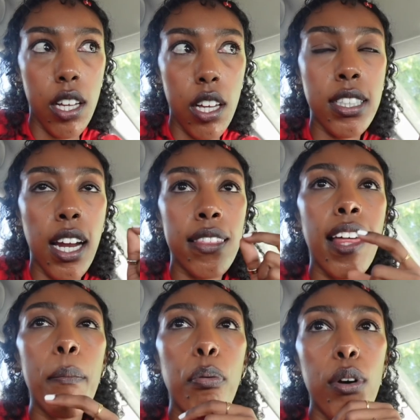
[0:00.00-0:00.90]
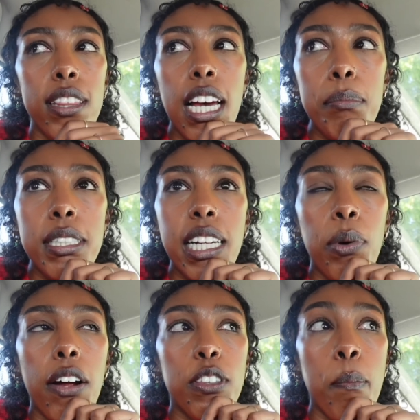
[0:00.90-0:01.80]
Then at that point, that means I
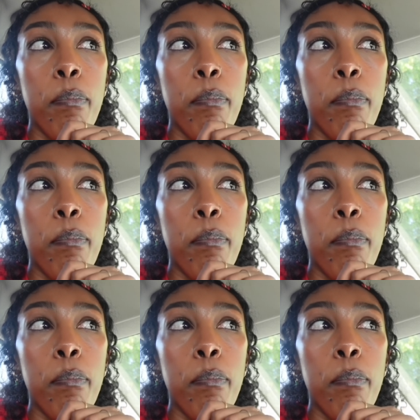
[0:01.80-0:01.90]
would have to